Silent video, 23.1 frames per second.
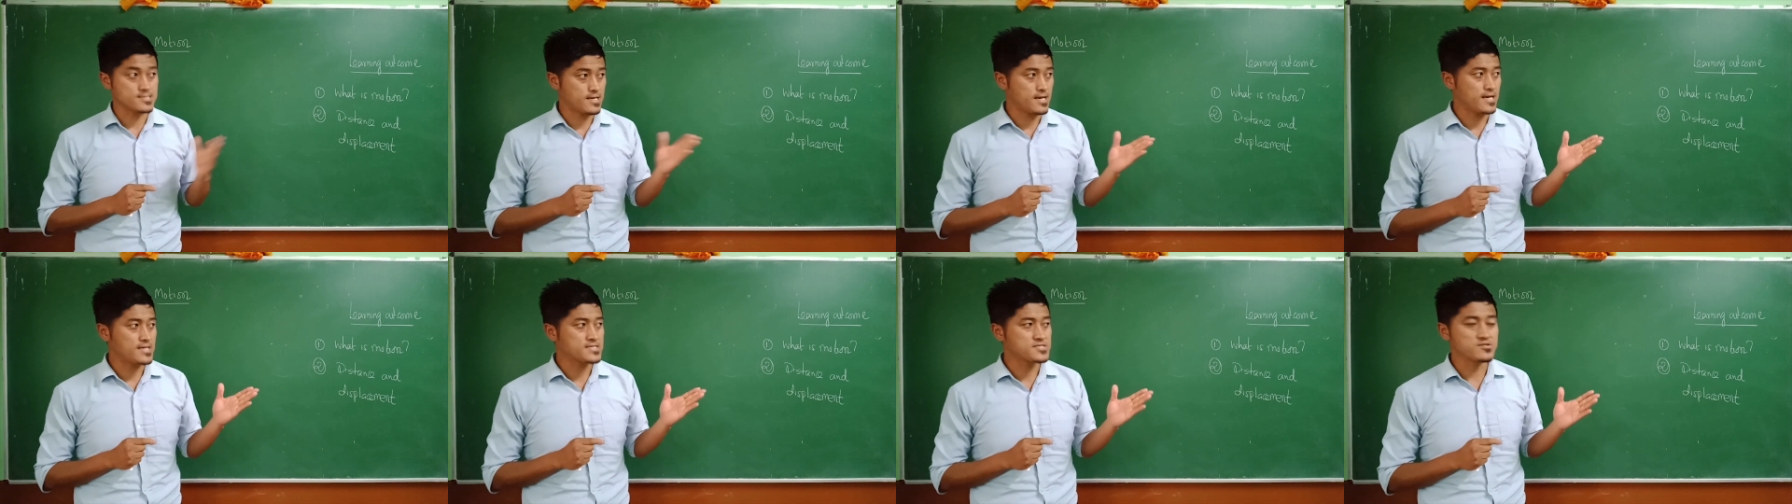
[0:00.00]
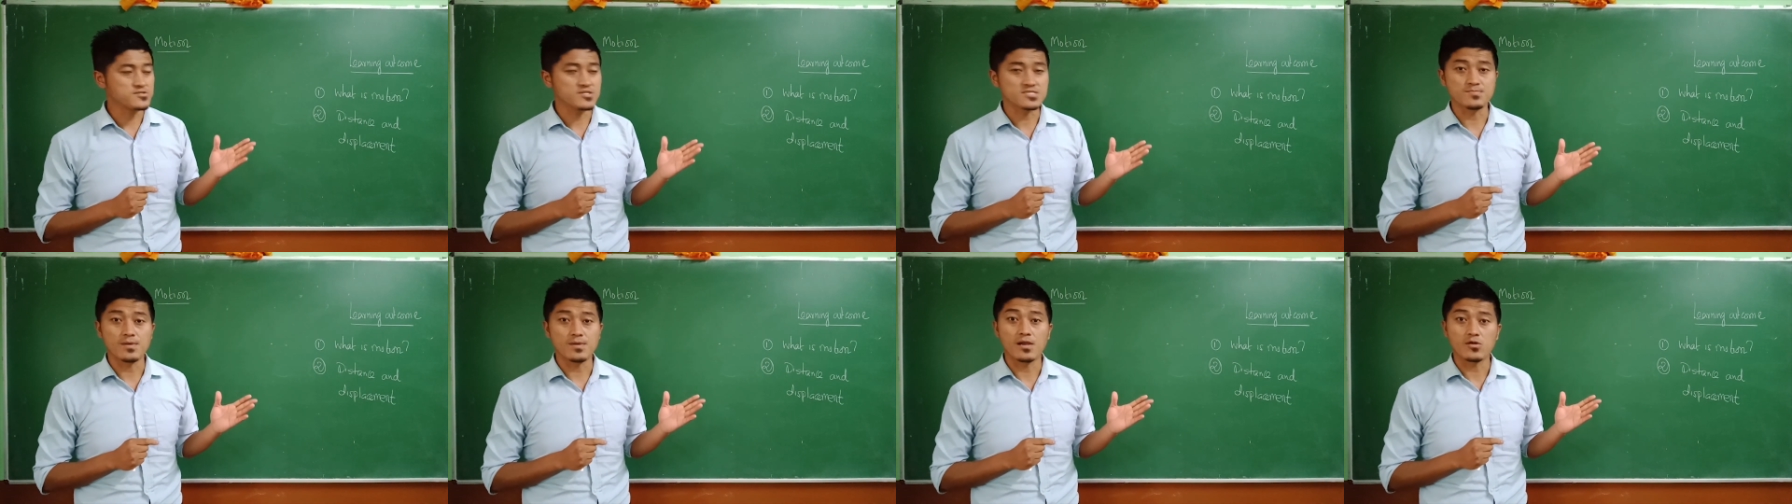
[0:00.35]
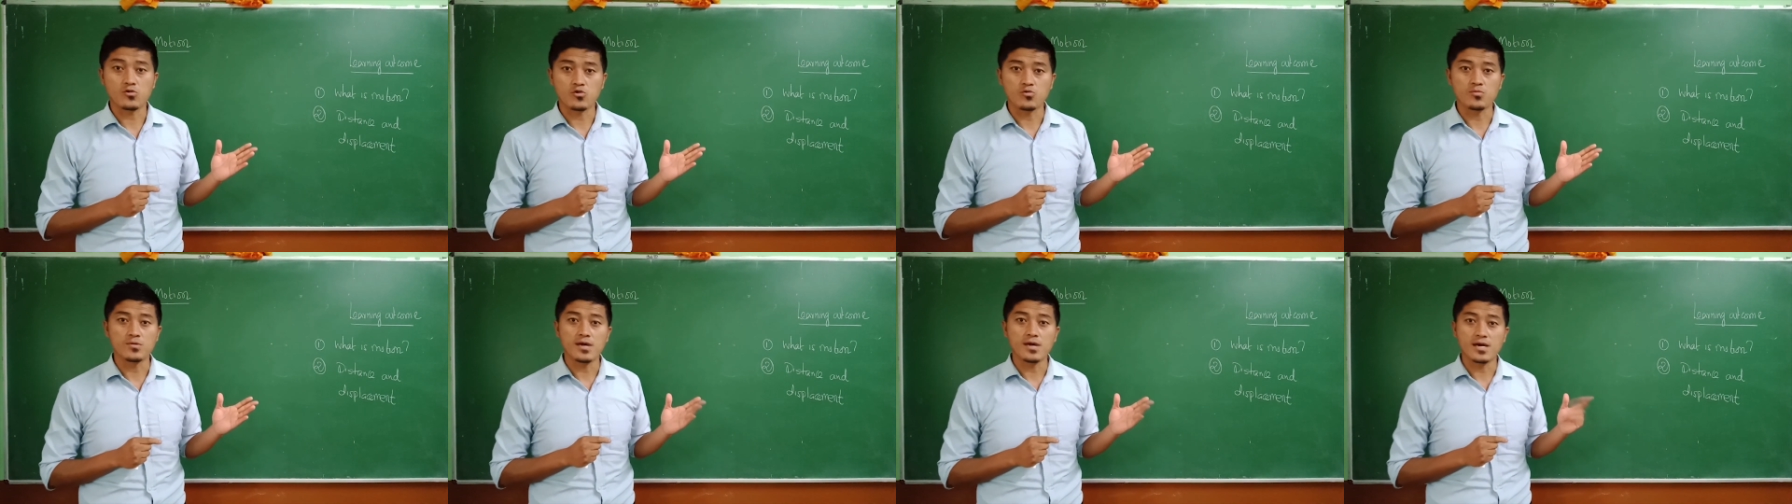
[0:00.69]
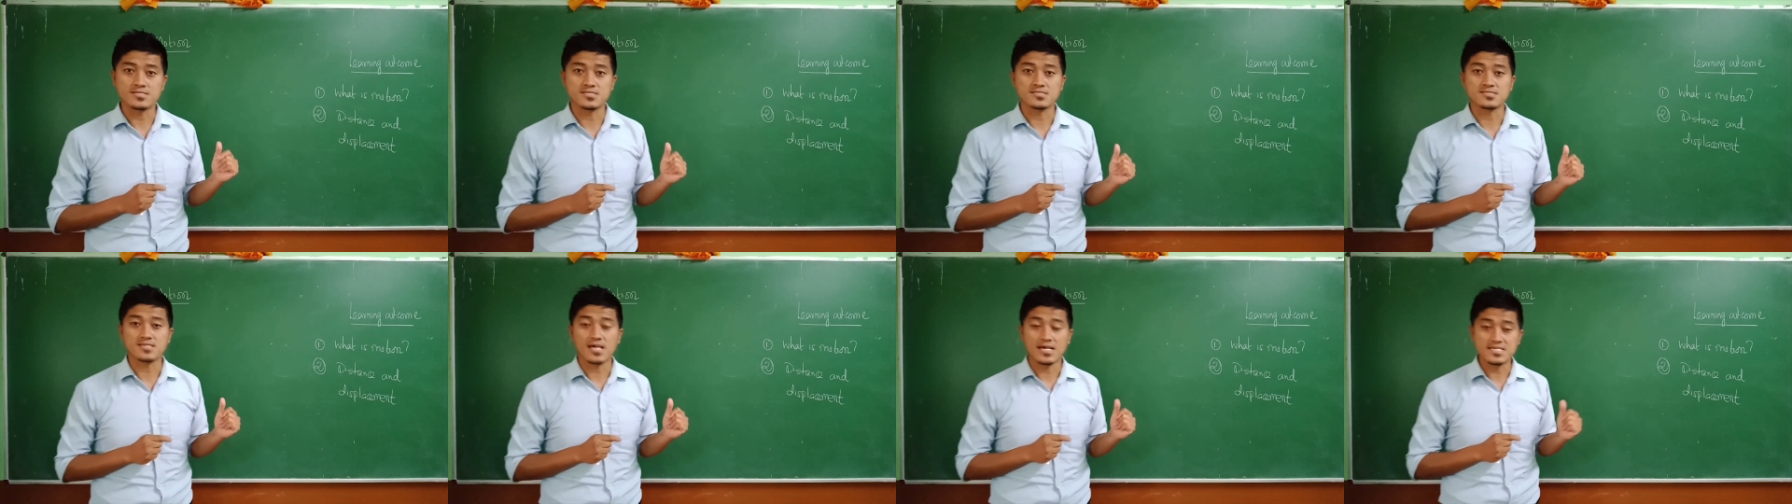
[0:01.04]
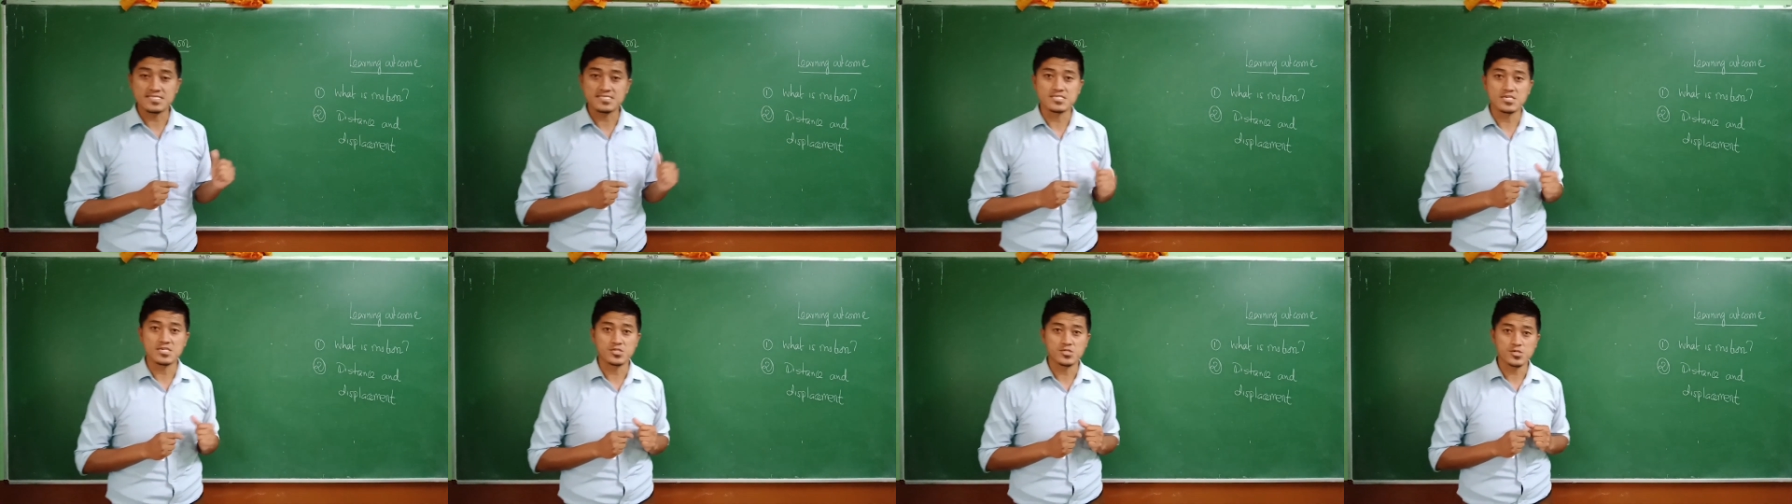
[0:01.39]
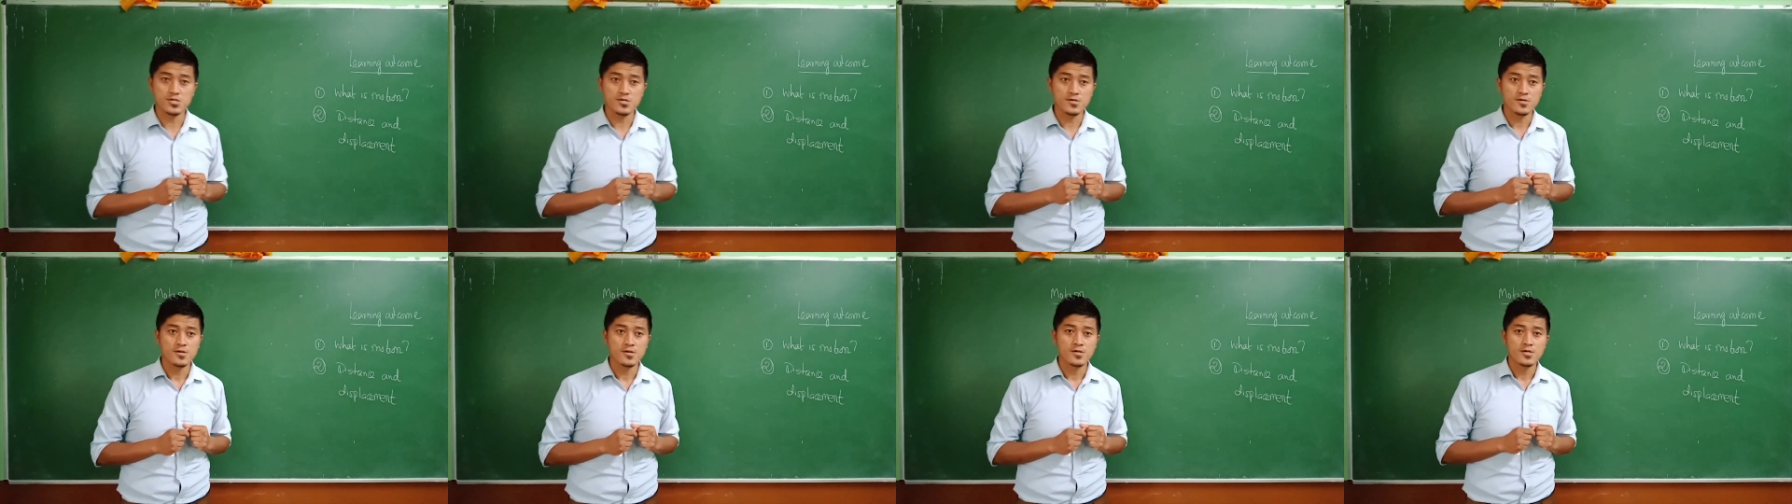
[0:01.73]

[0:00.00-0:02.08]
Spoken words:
STS Badakubi as a science teacher.